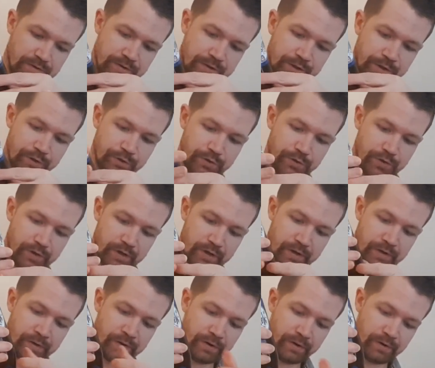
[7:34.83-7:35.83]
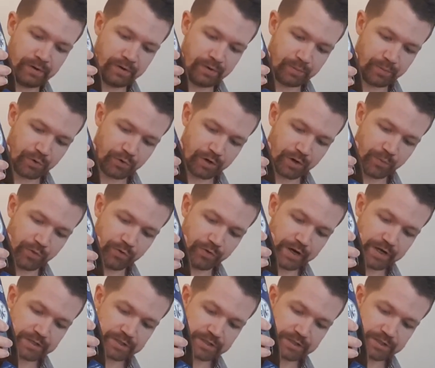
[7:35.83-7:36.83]
you pour up the
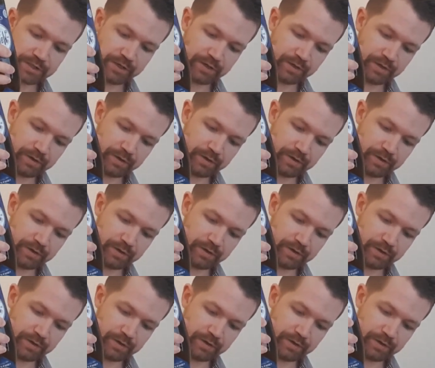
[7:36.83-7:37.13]
rest